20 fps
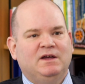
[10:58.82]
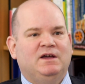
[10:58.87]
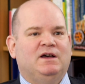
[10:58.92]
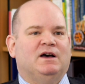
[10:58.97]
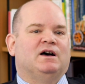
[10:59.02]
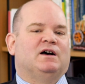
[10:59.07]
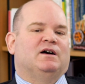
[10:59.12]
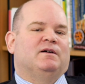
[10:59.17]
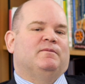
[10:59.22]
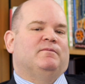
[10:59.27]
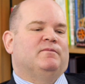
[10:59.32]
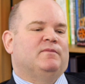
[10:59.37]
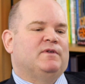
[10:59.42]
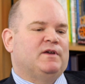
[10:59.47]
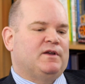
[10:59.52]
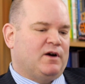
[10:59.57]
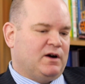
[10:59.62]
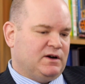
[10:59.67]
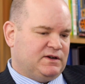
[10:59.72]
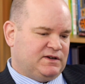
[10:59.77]
An
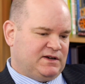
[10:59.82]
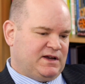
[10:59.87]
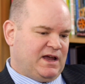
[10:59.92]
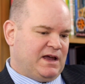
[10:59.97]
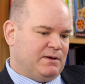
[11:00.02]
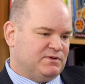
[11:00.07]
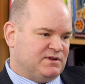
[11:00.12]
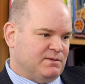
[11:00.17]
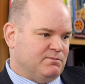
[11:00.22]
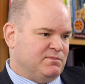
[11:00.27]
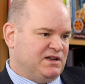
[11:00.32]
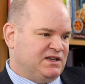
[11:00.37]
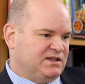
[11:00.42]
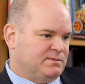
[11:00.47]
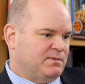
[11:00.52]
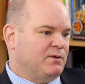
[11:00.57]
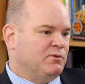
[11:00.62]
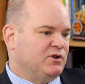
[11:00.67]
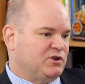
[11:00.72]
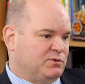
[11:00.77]
RCA was a means
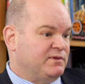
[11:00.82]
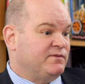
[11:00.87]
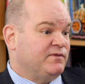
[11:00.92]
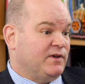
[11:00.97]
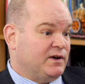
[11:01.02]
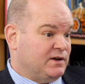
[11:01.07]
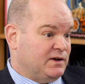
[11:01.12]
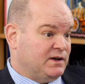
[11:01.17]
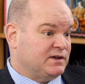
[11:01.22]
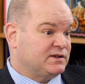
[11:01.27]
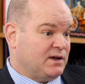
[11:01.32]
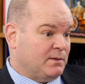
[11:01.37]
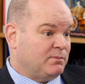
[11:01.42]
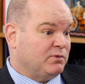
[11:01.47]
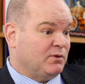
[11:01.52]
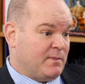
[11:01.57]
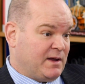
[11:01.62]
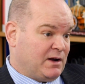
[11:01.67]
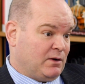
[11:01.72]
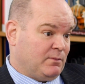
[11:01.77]
by which we funded a
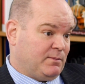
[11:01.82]
supplemental